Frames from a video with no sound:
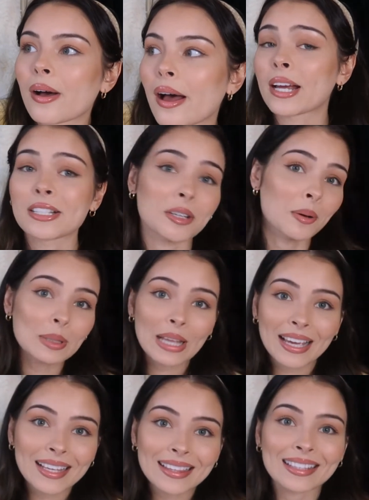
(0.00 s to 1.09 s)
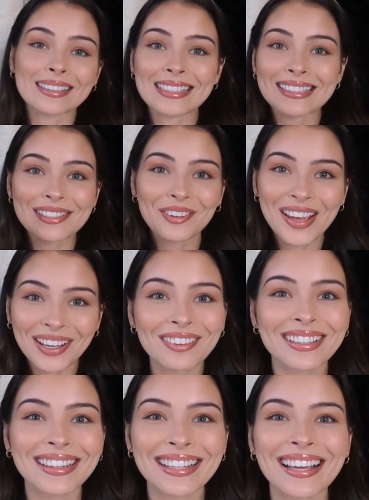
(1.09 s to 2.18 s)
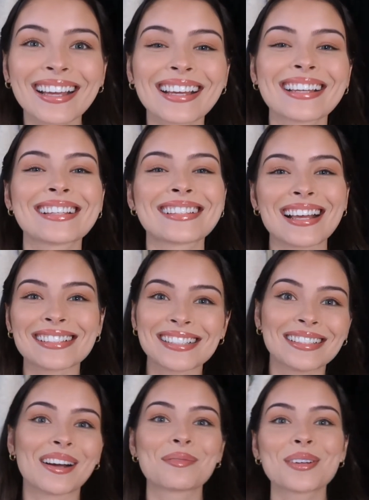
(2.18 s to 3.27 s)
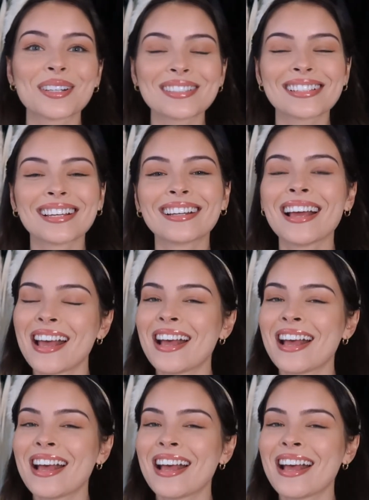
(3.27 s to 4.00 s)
What I don't like, the least favorite thing, is as a young person,